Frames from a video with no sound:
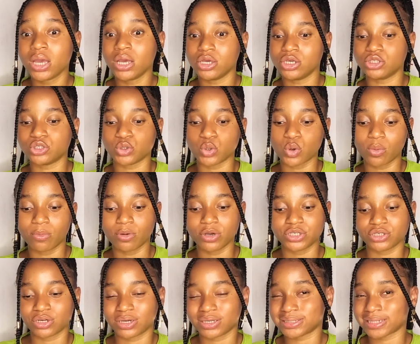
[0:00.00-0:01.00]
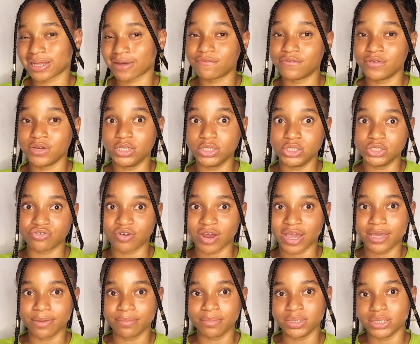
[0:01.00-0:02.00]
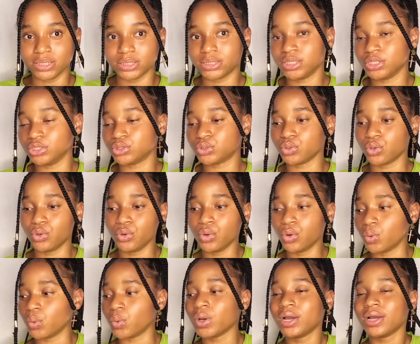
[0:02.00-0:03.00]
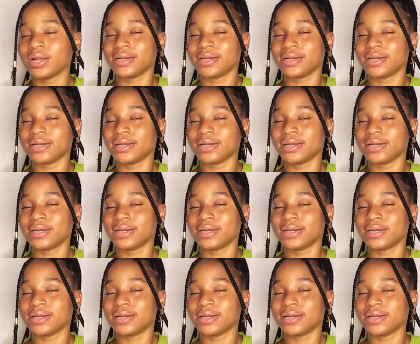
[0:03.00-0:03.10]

its whole moisture and start feeling dry immediately so no